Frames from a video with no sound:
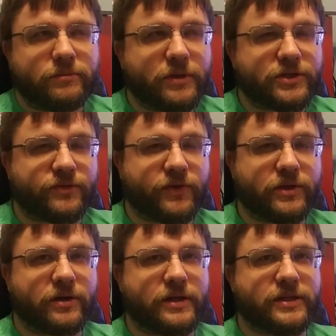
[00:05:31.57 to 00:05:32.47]
much
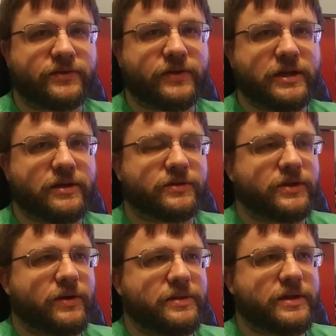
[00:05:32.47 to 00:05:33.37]
further in this video,
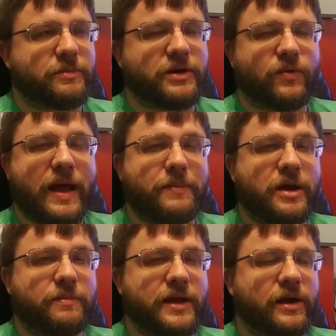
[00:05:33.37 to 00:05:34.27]
so I think I'm going to wrap it
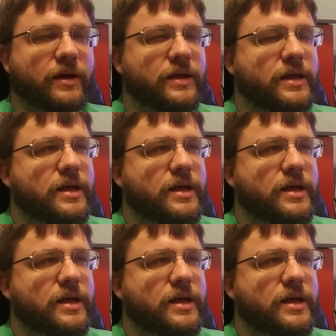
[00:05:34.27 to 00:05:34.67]
up here.